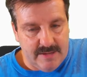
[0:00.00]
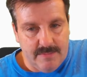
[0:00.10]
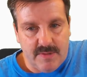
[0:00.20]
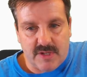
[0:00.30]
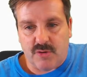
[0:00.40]

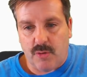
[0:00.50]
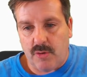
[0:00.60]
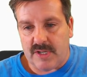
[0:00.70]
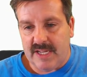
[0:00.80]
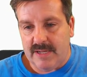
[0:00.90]
Control
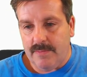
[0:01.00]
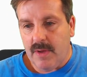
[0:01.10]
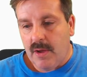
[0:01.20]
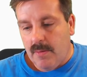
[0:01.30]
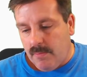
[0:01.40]
D,
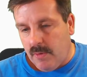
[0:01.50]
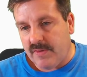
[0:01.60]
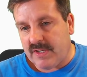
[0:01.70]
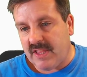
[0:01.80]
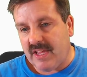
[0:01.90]
move
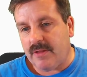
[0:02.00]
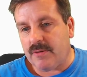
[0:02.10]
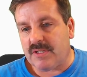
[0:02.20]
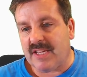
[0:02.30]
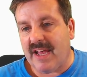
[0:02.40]
it to the other
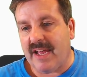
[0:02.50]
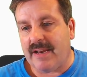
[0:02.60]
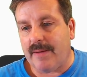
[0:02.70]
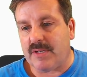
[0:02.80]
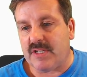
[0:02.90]
side.
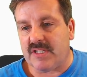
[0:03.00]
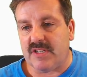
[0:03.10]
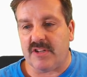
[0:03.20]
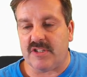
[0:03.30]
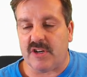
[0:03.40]
I'm going to just
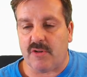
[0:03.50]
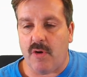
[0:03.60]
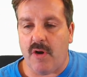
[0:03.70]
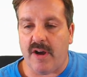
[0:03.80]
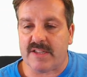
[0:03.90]
nudge it
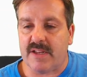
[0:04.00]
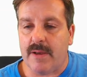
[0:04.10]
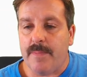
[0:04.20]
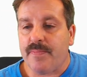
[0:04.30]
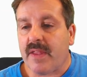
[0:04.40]
across,
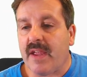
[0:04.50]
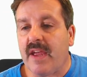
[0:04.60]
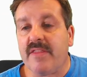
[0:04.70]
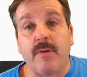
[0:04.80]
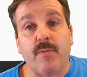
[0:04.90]

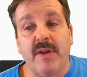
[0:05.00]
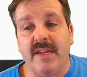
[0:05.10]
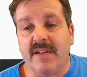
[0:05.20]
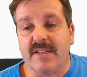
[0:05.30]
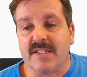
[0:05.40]
and then
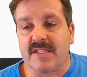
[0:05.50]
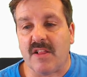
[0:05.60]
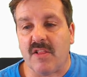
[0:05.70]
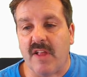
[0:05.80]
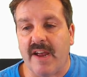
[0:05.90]
we
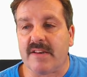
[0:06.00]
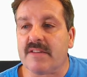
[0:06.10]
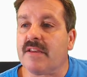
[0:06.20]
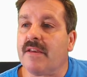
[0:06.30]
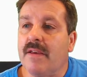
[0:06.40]

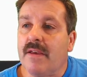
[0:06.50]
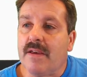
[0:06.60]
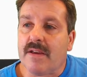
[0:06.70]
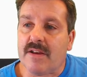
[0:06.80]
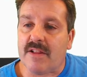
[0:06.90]
select,
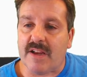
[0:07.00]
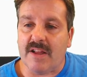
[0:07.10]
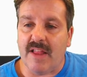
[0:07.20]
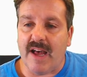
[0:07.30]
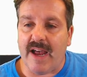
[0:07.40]
click
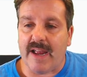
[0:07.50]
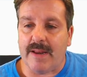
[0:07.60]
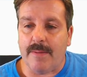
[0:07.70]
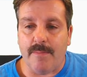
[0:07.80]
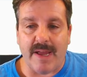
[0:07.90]

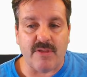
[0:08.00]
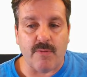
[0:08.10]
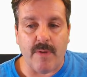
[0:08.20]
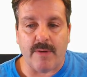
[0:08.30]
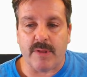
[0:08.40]
align, make the
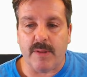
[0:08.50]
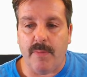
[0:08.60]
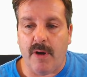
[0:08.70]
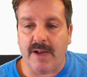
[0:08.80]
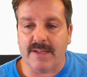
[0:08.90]
red one the
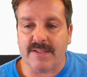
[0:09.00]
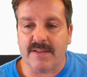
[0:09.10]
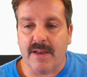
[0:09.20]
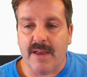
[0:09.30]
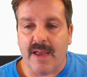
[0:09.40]
boss,
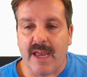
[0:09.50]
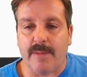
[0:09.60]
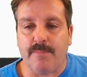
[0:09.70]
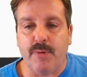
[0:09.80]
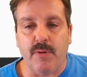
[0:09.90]

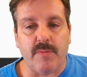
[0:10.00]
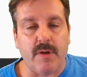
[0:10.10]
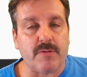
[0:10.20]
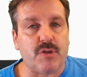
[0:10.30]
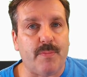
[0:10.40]
and boom,
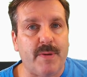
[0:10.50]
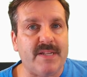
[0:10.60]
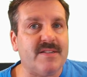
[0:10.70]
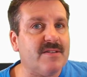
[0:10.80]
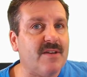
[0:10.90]
those two
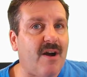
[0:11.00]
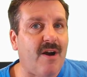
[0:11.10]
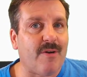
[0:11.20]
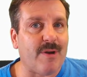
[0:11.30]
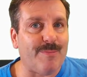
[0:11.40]
pieces
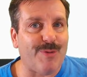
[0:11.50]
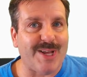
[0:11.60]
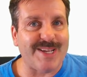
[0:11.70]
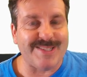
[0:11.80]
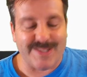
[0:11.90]
are in
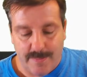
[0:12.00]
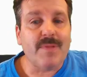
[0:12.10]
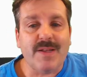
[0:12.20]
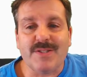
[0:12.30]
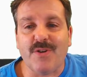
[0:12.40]
place.
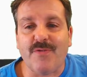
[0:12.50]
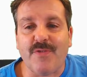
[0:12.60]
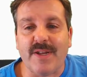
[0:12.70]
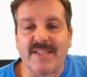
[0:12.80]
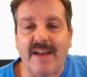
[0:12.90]
So
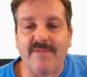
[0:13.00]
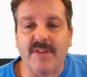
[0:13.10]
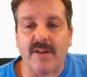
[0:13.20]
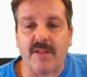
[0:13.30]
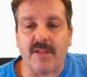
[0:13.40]
friends, I've
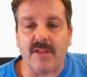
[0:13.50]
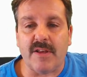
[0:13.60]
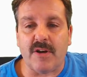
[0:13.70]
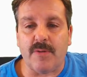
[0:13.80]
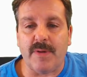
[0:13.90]
done a
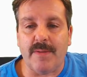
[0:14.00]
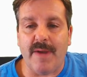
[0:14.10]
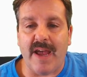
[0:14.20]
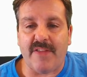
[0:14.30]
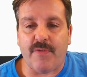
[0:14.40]
little bit of
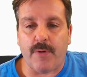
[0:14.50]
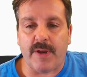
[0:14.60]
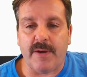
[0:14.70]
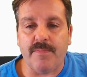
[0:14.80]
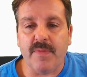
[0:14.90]
math for
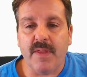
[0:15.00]
you.